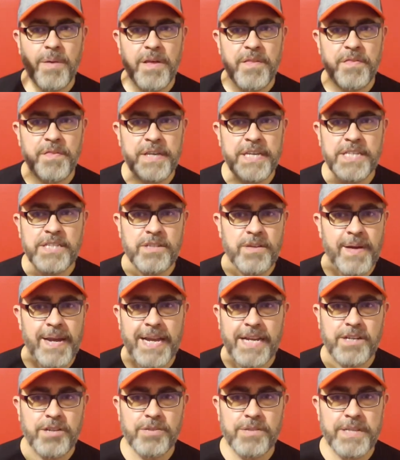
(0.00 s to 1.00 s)
These are
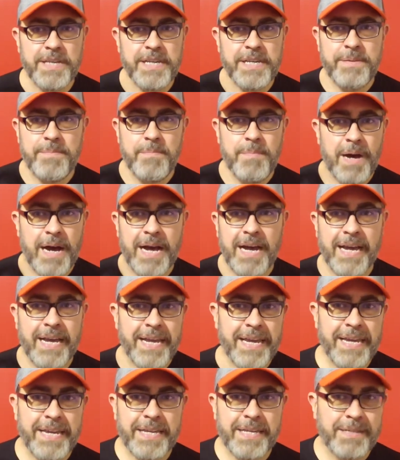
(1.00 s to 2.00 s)
actually
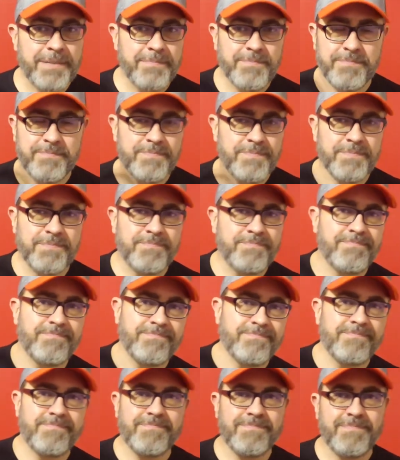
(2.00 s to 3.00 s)
my
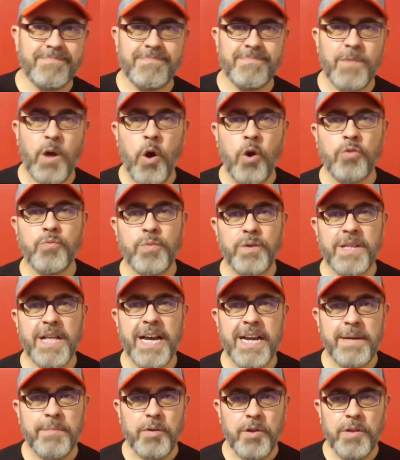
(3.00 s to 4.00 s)
old
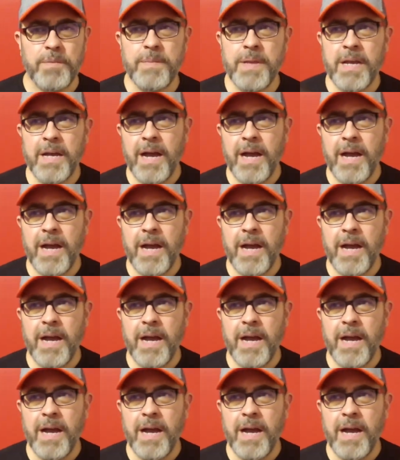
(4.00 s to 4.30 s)
reliable.